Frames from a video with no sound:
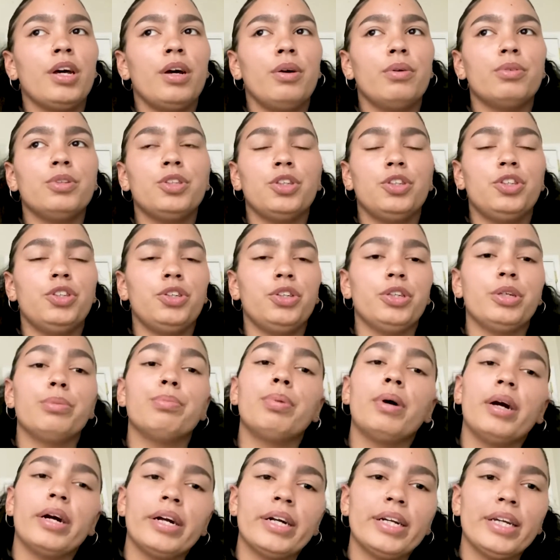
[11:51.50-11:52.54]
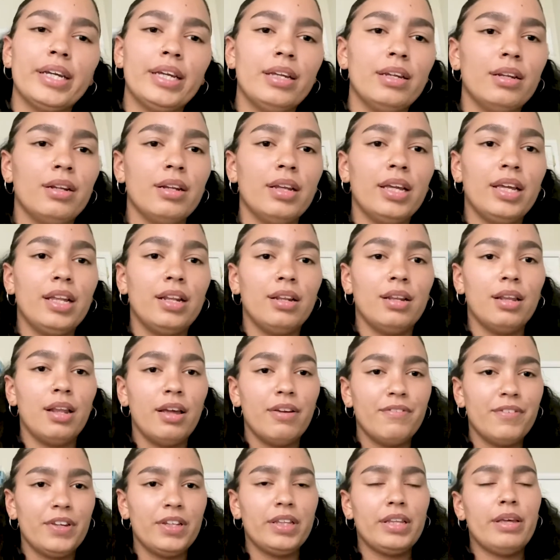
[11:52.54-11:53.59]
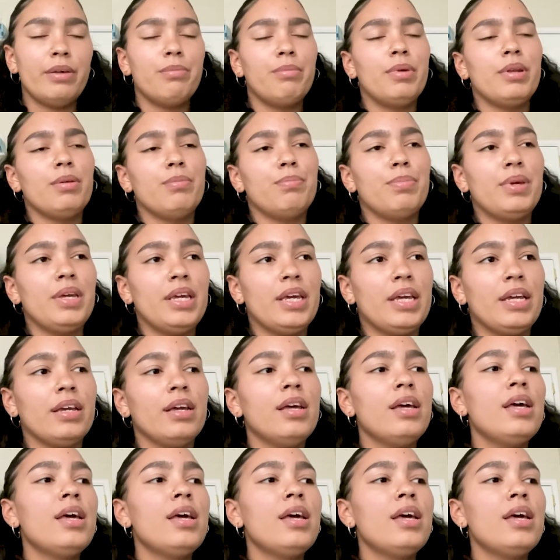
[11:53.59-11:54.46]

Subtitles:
should do your part in loving them and being